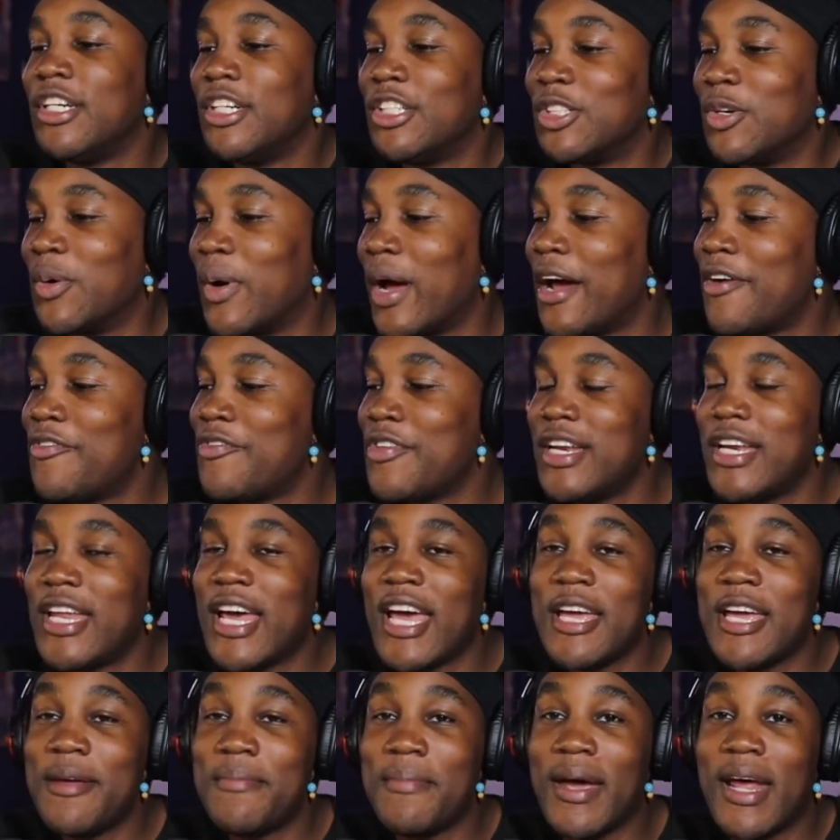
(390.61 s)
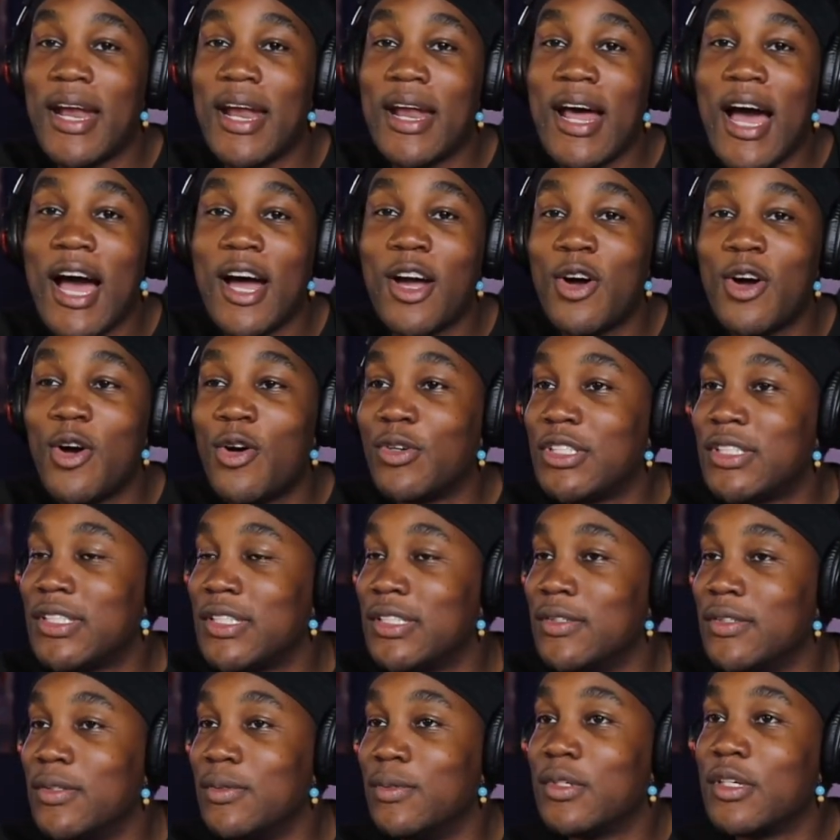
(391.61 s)
So every day, man, I go
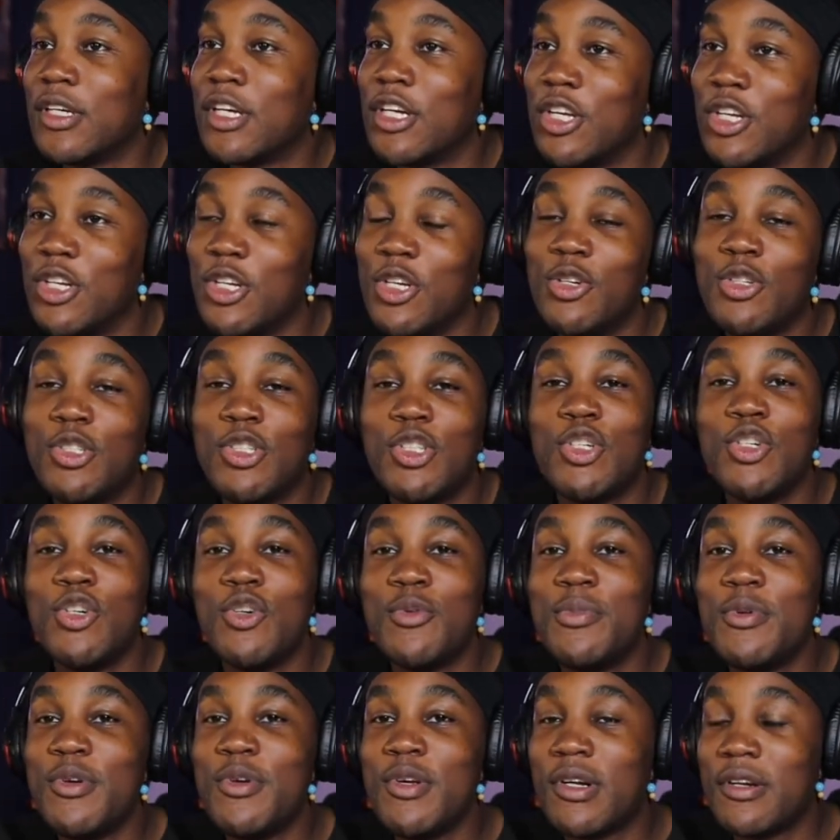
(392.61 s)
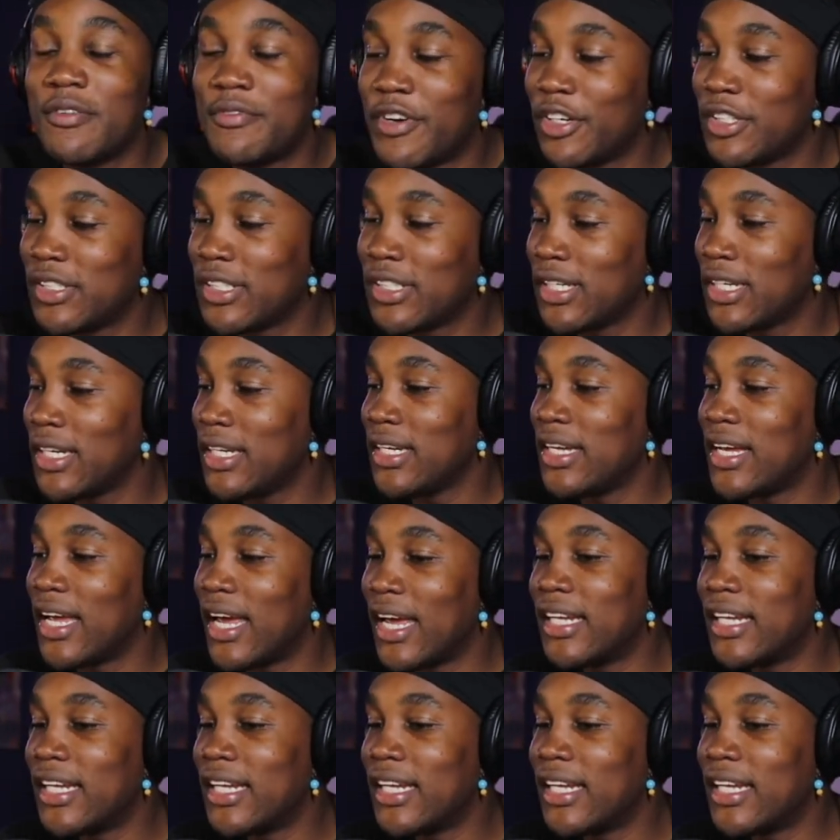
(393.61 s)
to YouTube University,